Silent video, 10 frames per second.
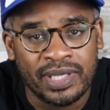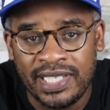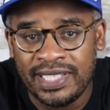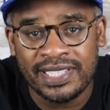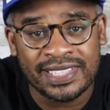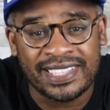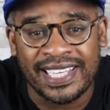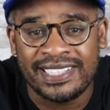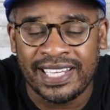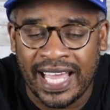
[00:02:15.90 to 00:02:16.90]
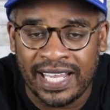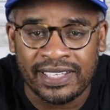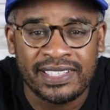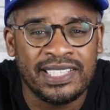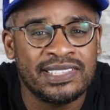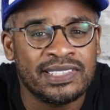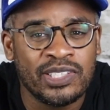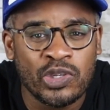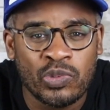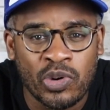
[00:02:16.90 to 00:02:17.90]
he is a talent. He's
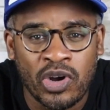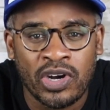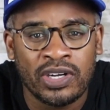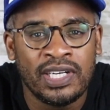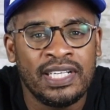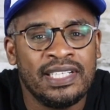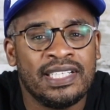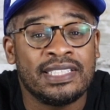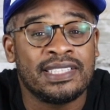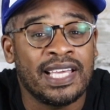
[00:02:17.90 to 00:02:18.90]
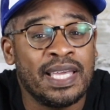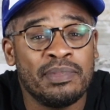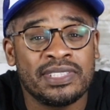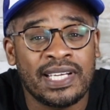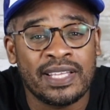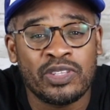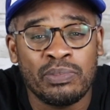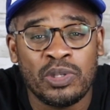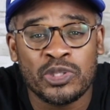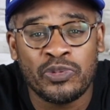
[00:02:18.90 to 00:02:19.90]
still raw. His game is not the
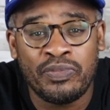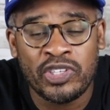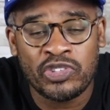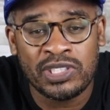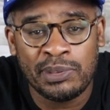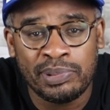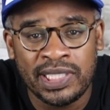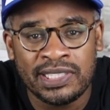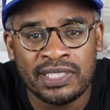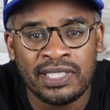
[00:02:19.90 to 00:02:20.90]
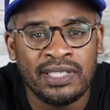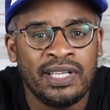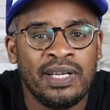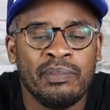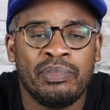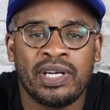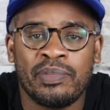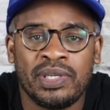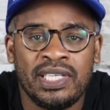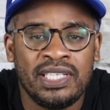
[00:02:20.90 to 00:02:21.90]
most visually pleasing, but, I
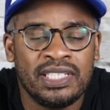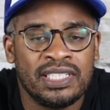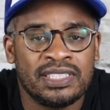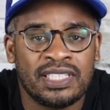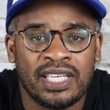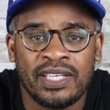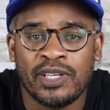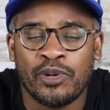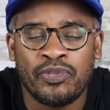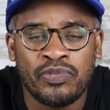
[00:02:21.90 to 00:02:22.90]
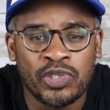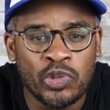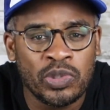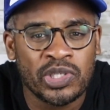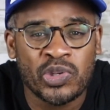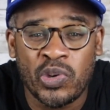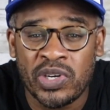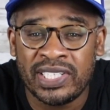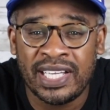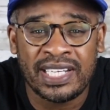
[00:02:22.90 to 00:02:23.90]
mean, he is a fluid,
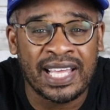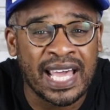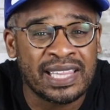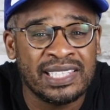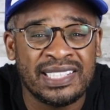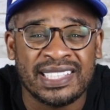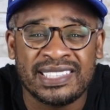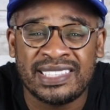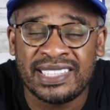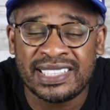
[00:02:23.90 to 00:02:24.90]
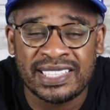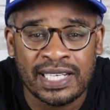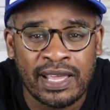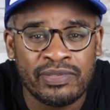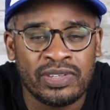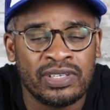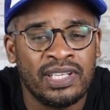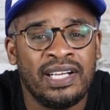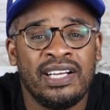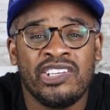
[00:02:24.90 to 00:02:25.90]
coordinated athlete at 6'11".
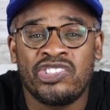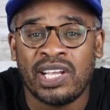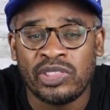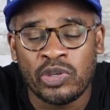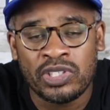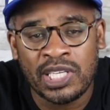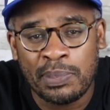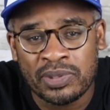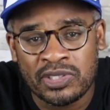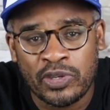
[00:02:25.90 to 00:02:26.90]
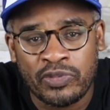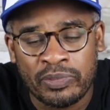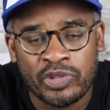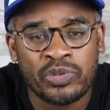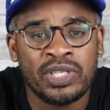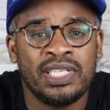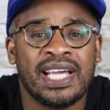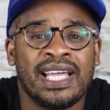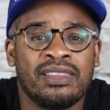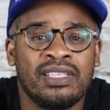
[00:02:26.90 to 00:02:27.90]
Shot 38% from 3.
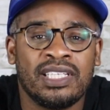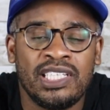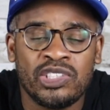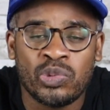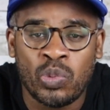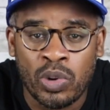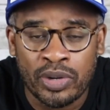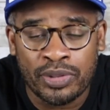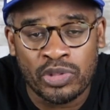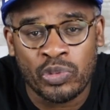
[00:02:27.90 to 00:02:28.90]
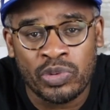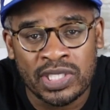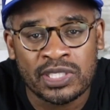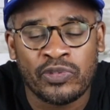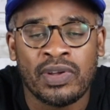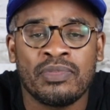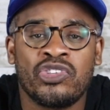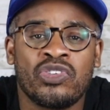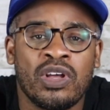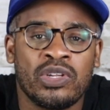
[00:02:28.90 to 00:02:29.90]
I think he's worth the risk if I'm the
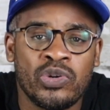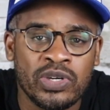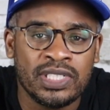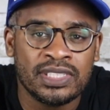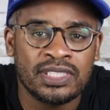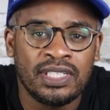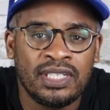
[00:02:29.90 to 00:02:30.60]
Charlotte Hornets.